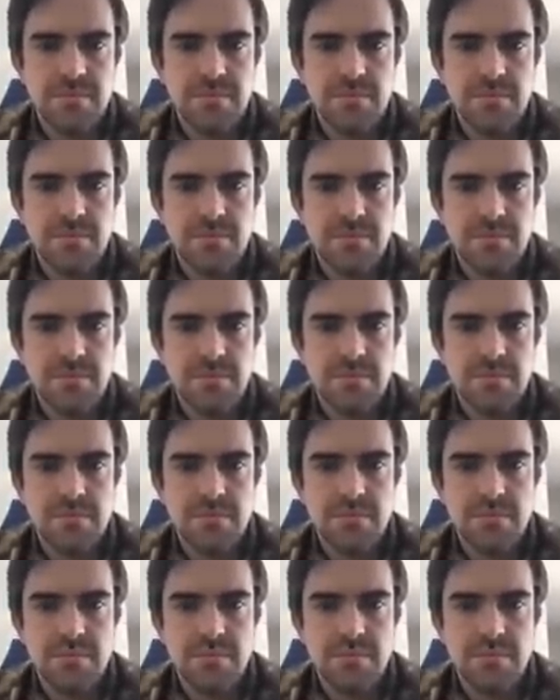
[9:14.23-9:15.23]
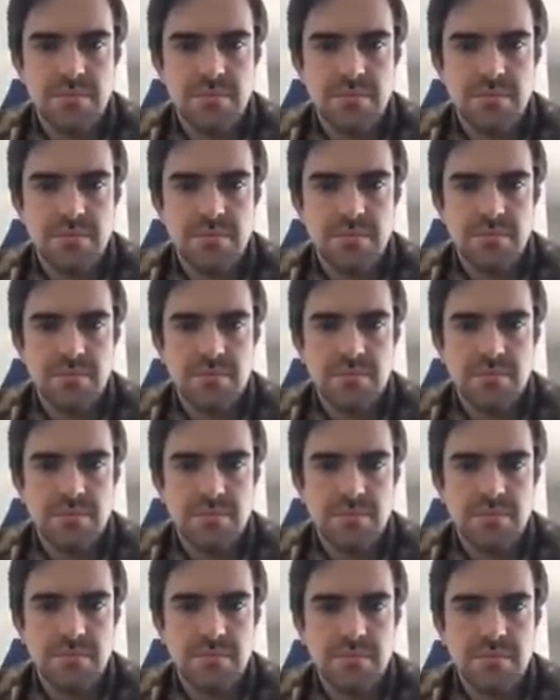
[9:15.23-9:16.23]

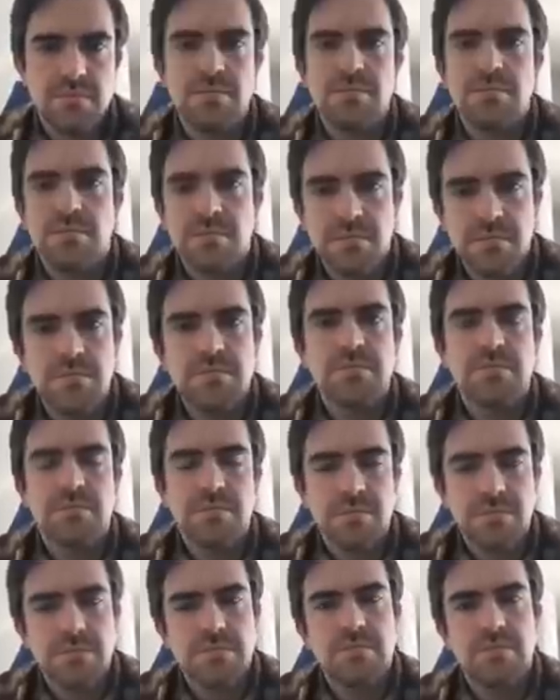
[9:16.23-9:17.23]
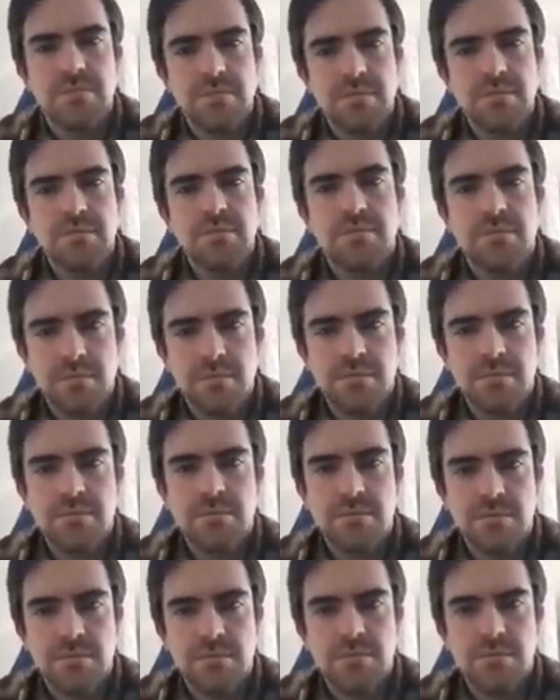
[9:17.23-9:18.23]

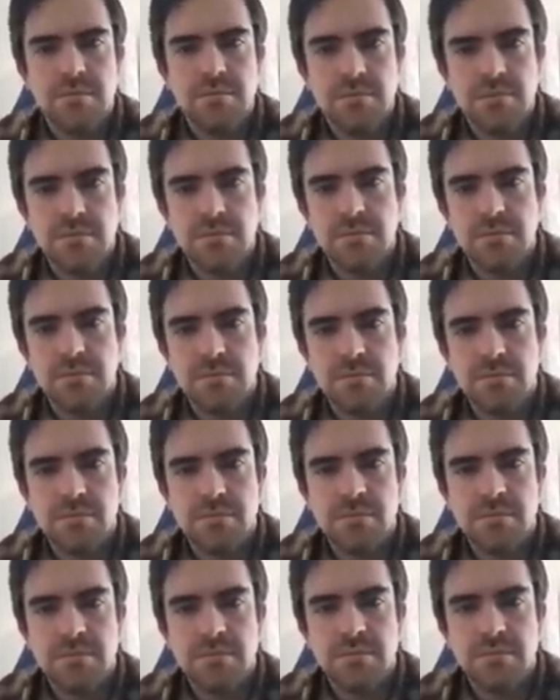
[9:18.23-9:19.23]
The person shown says nothing.